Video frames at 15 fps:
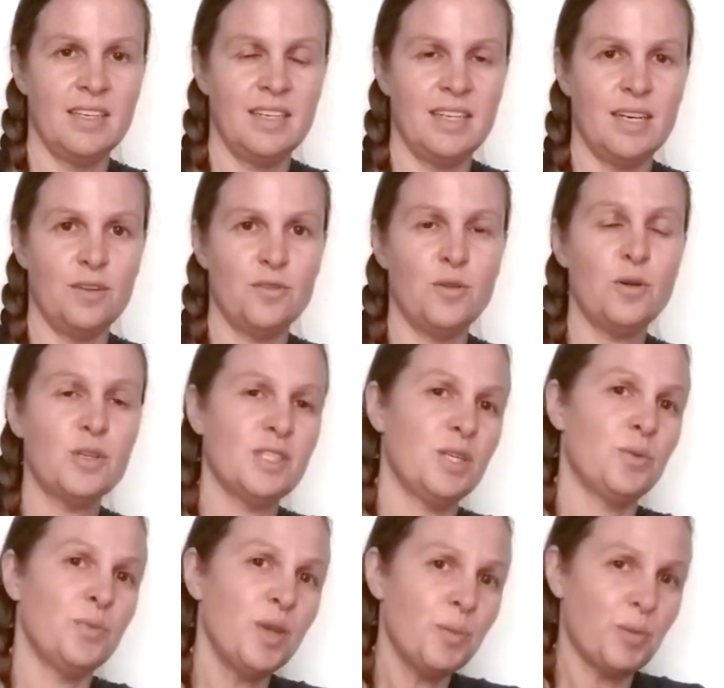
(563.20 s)
Now, of course, in
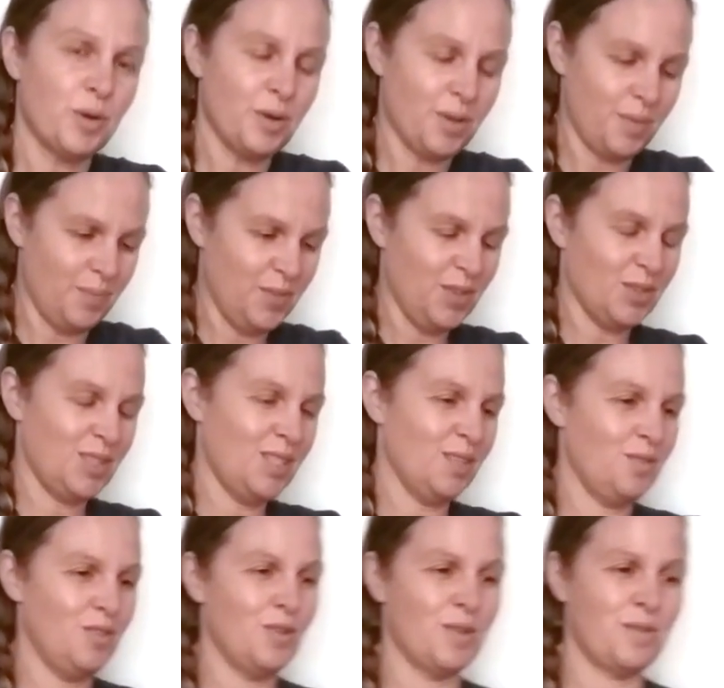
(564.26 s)
a real birth, you'll see a
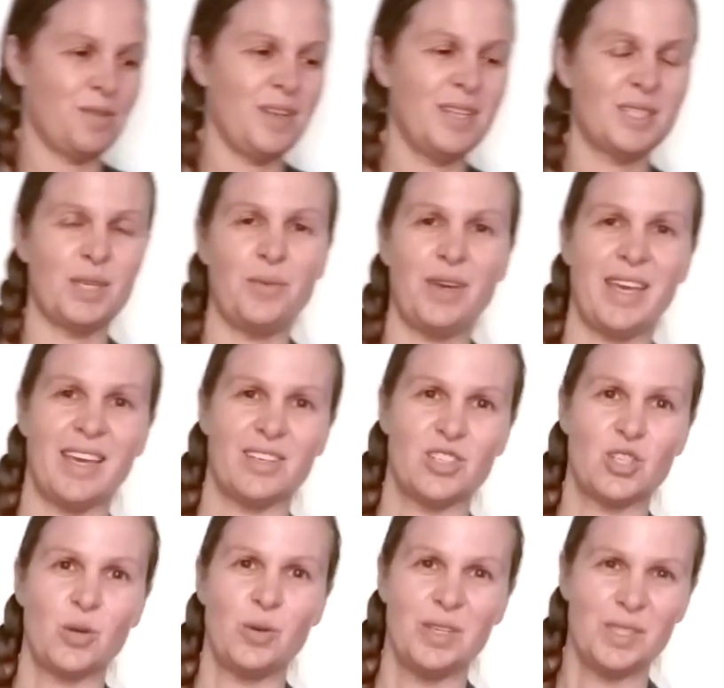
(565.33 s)
few other things that we can't
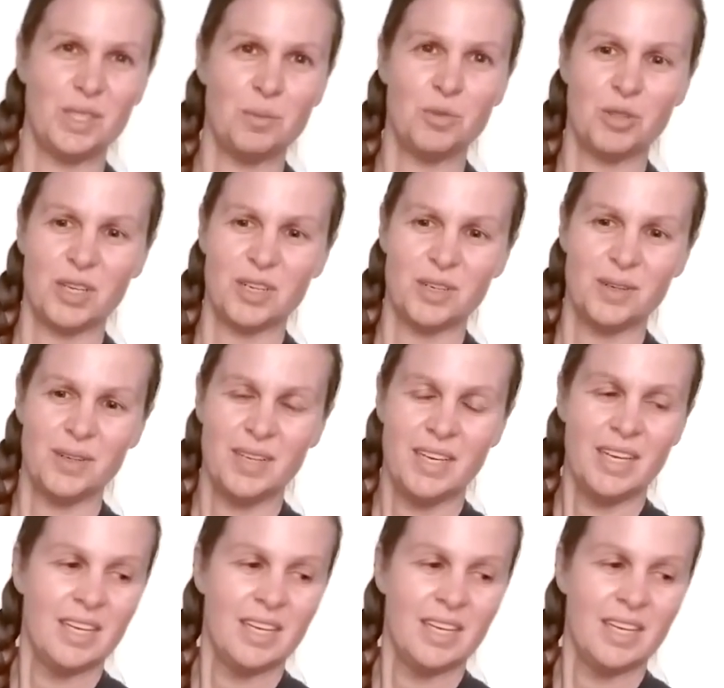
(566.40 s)
show in a simulator.